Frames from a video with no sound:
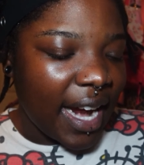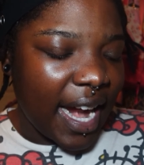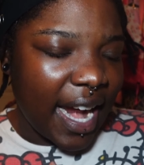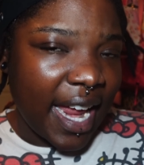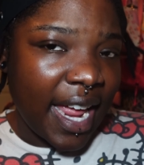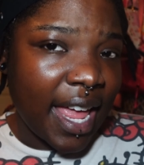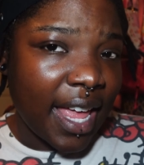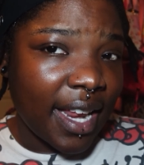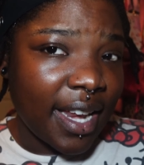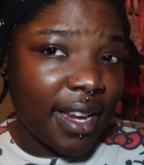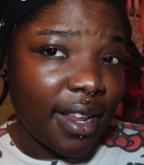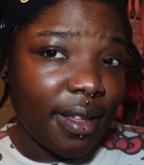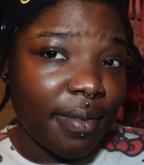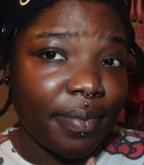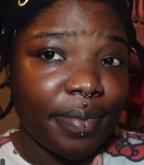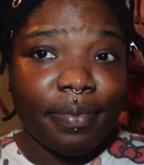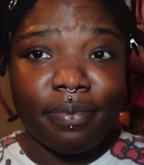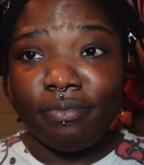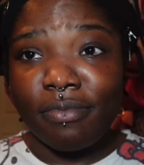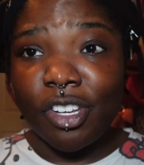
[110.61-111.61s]
and
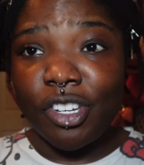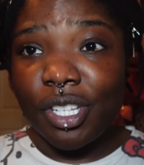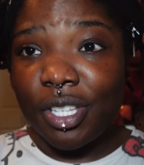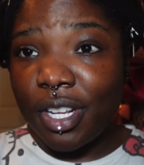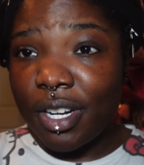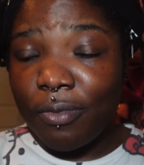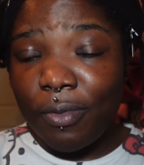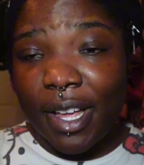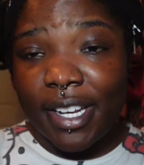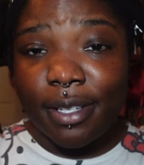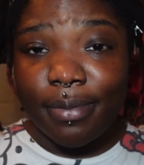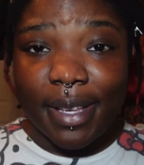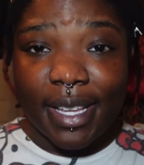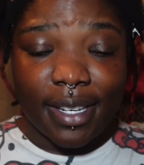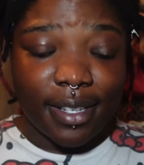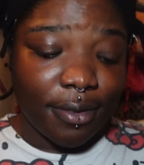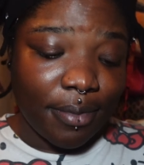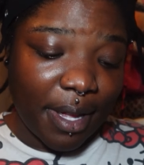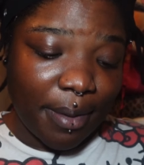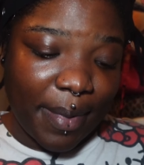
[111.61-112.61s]
you're just gonna watch me
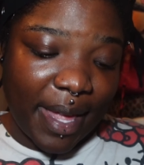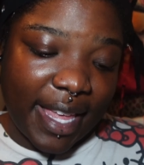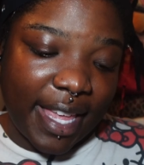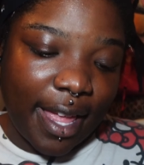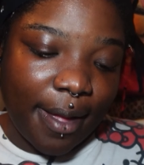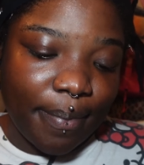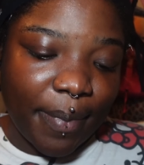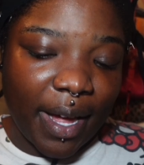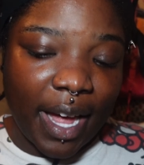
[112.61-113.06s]
do my makeup.